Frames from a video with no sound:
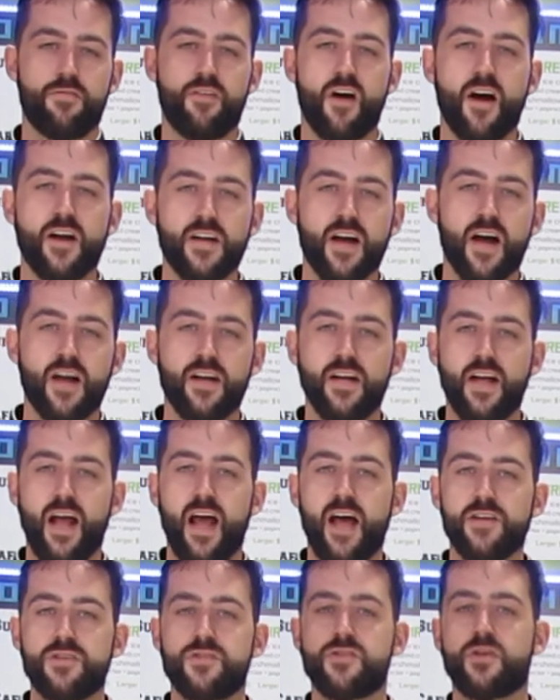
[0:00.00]
fine
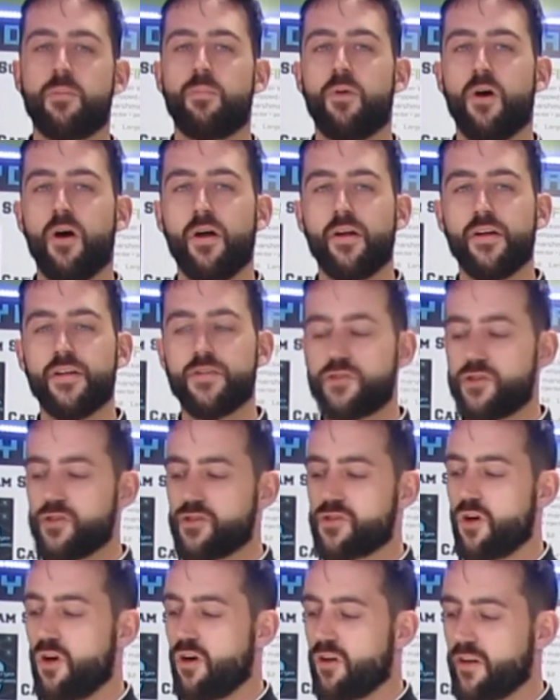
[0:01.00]
dining-esque, but it's
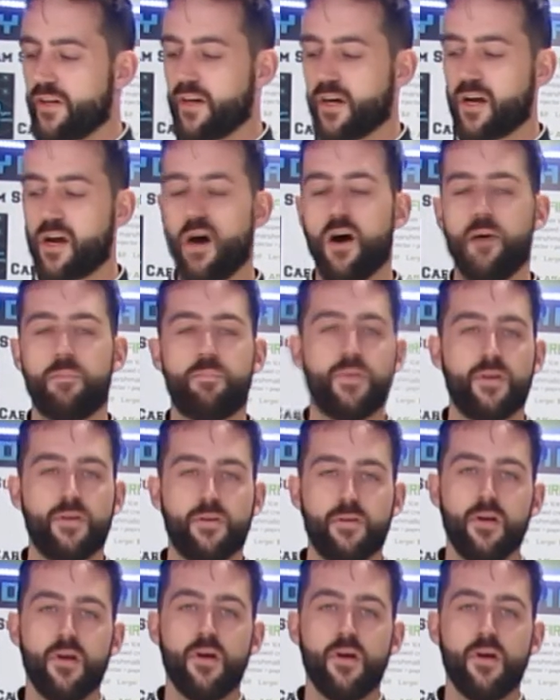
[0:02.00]
just all in a cup and